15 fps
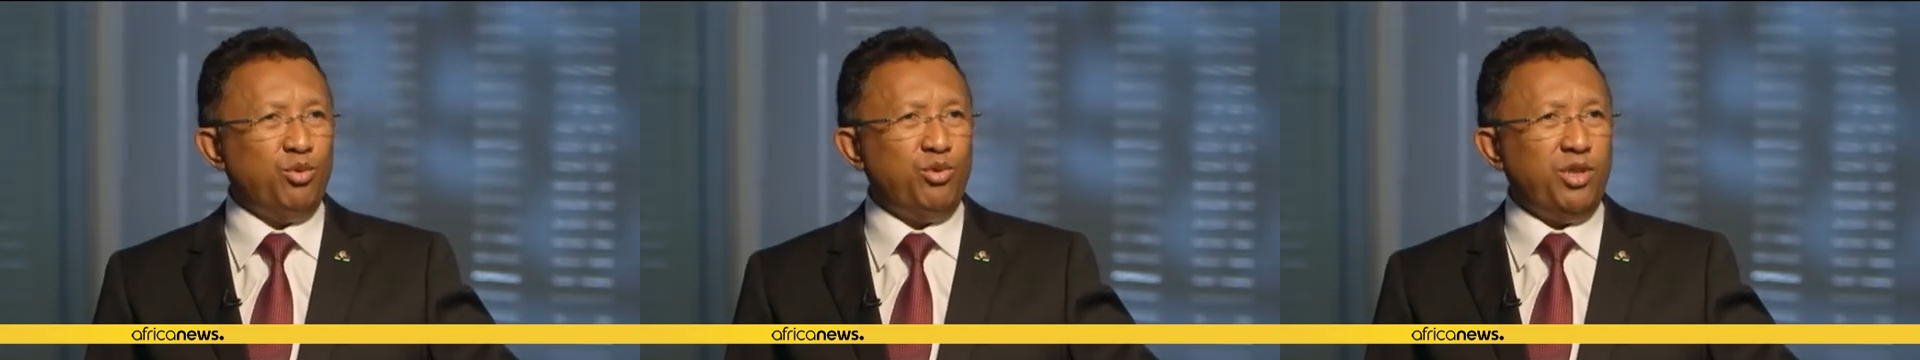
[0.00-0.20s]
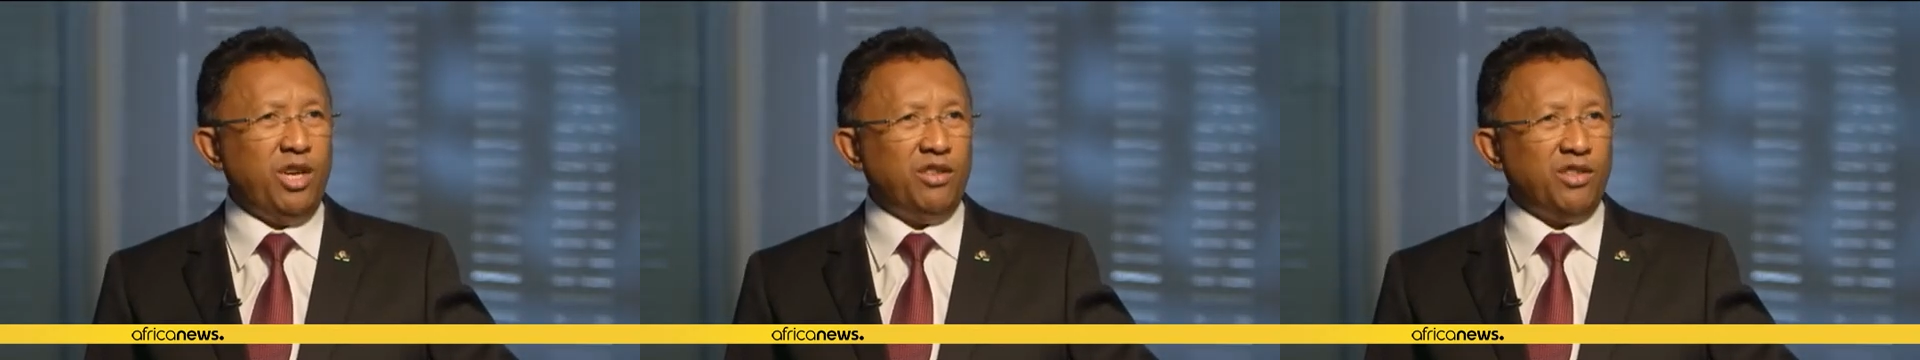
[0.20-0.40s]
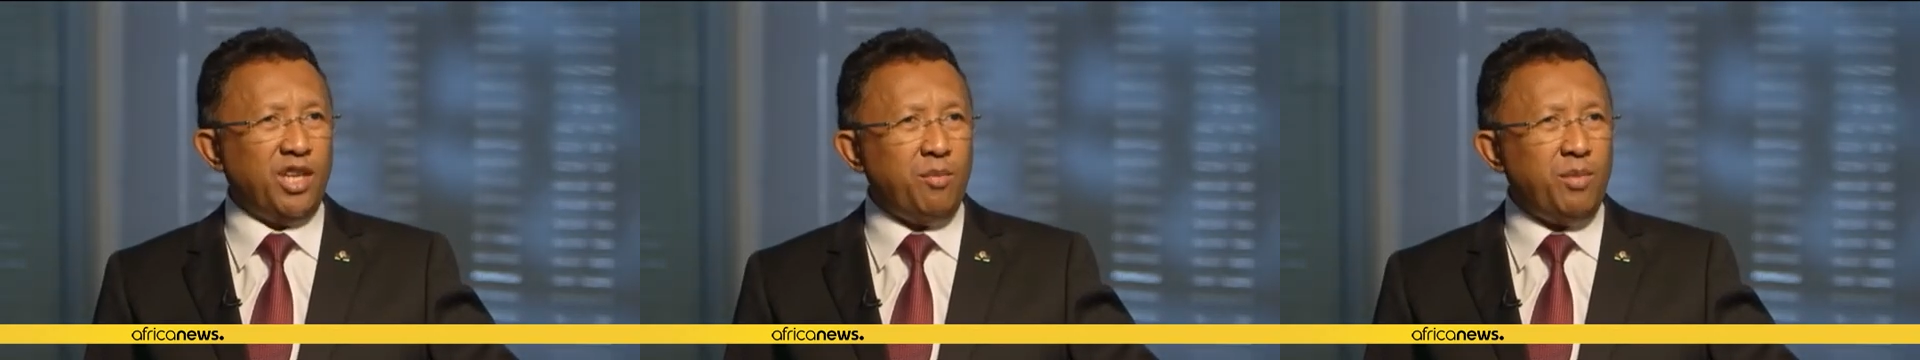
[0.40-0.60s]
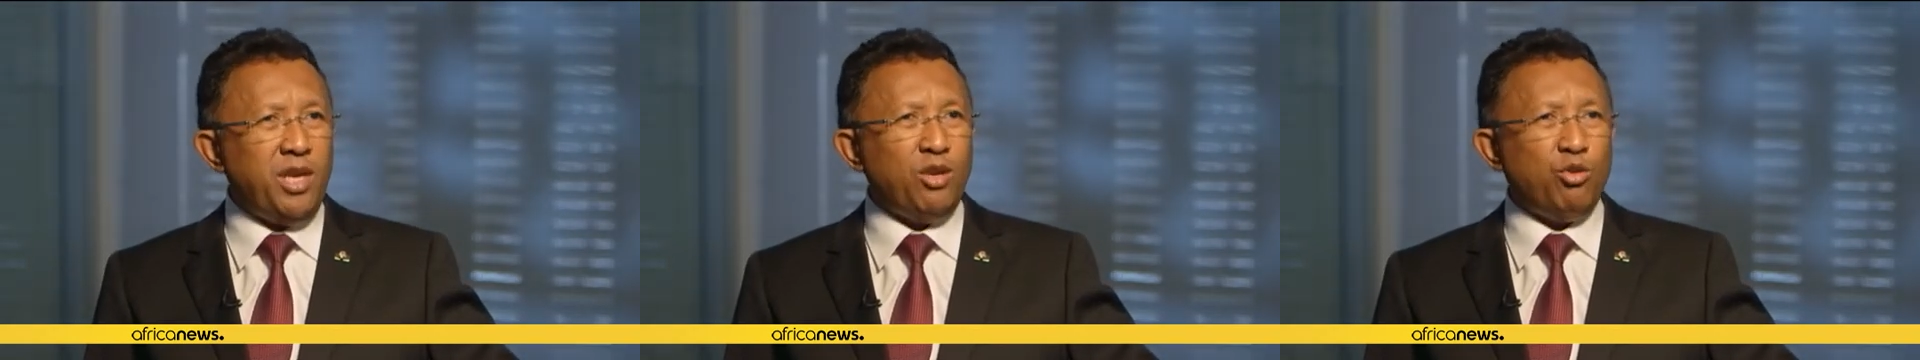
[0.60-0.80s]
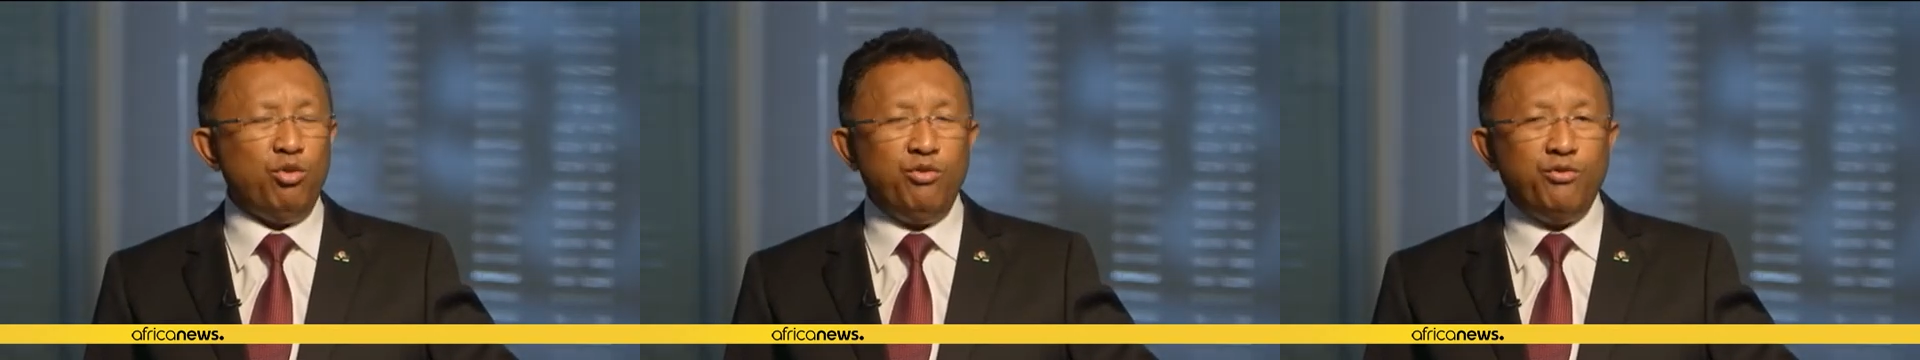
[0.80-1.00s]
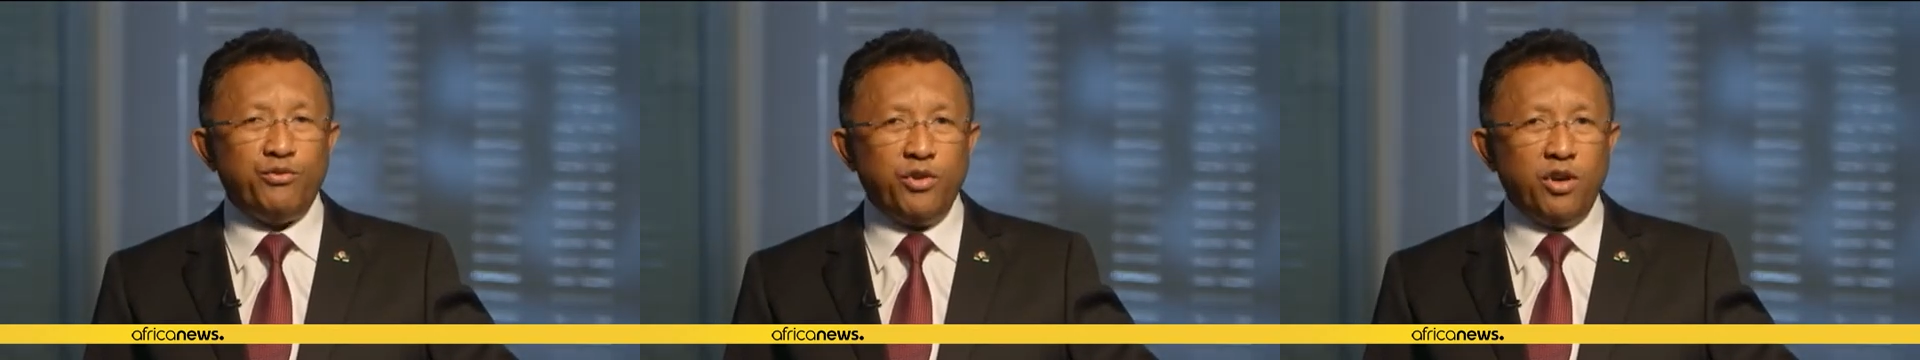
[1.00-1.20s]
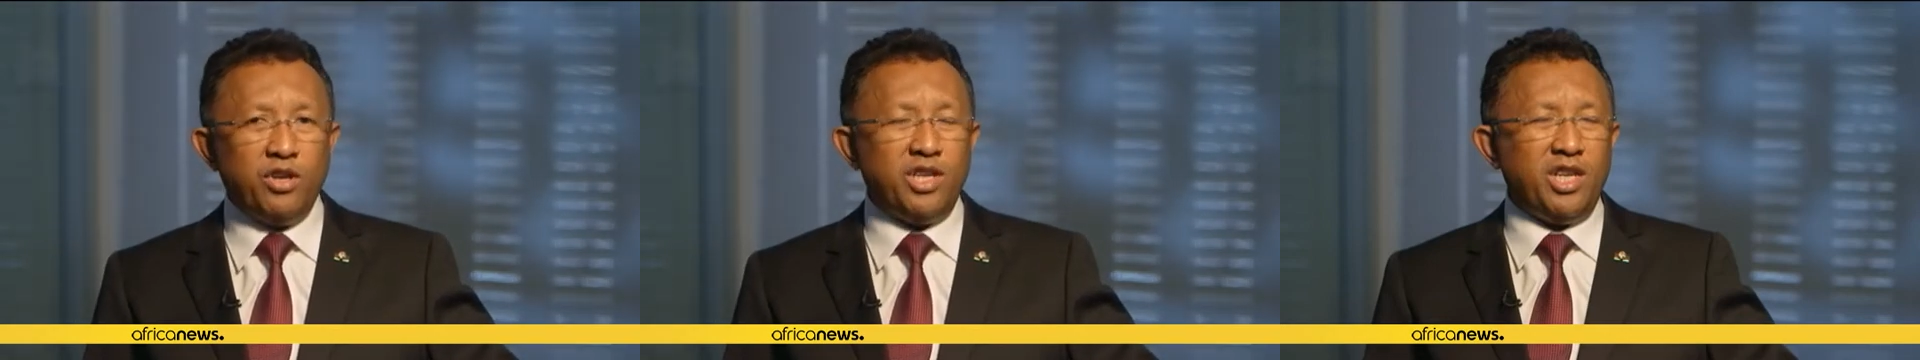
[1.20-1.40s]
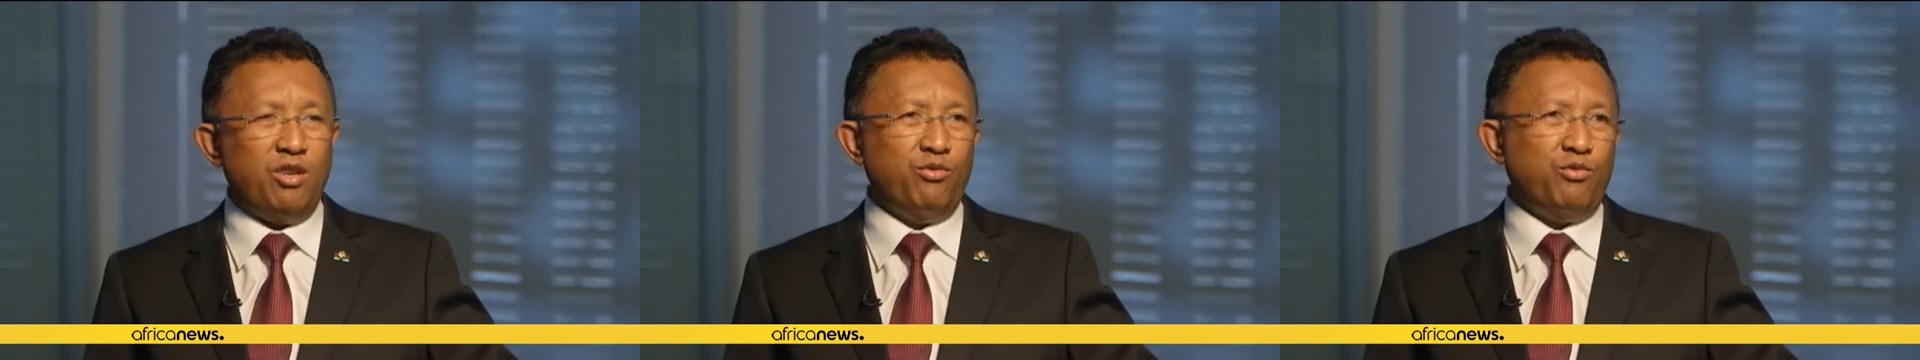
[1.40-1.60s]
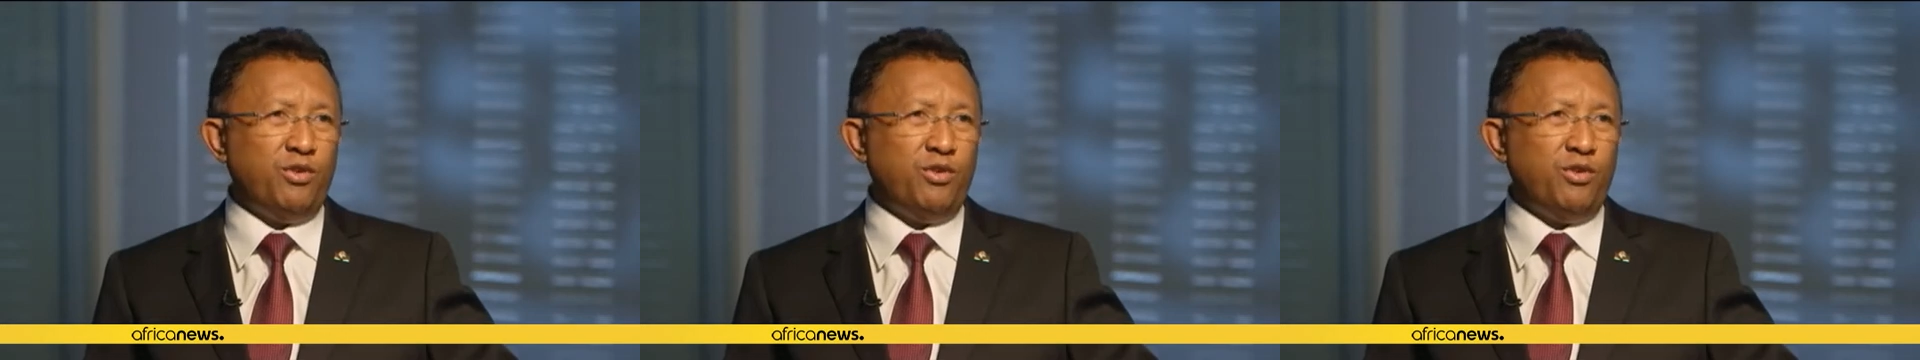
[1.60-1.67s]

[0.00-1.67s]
endemic in Madagascar.